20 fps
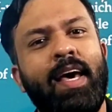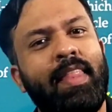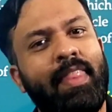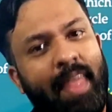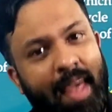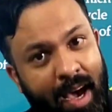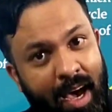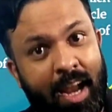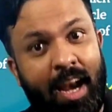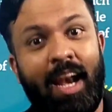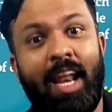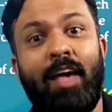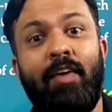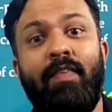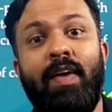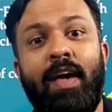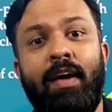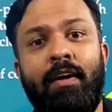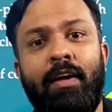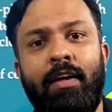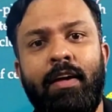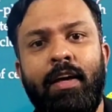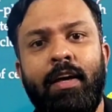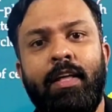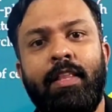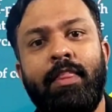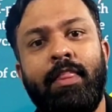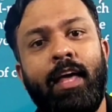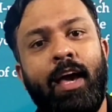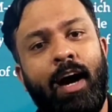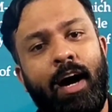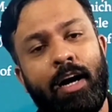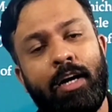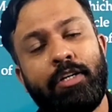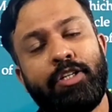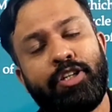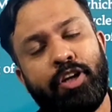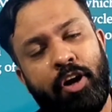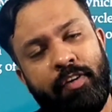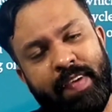They are living, they are
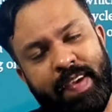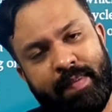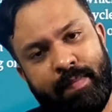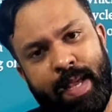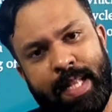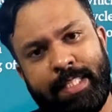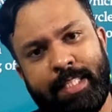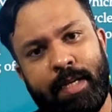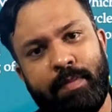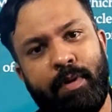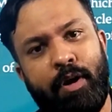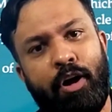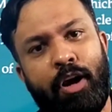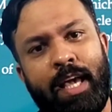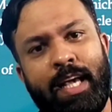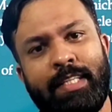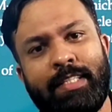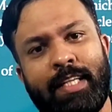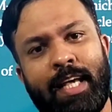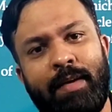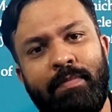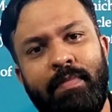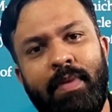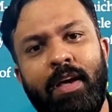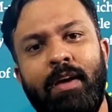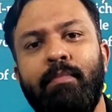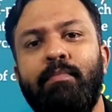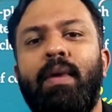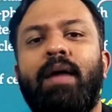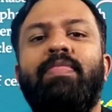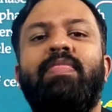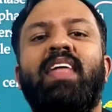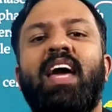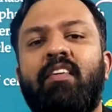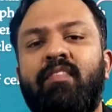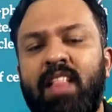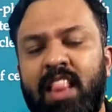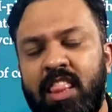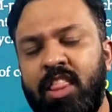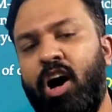showing metabolism, but
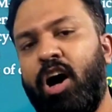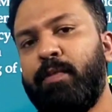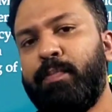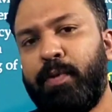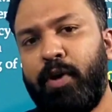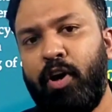they will not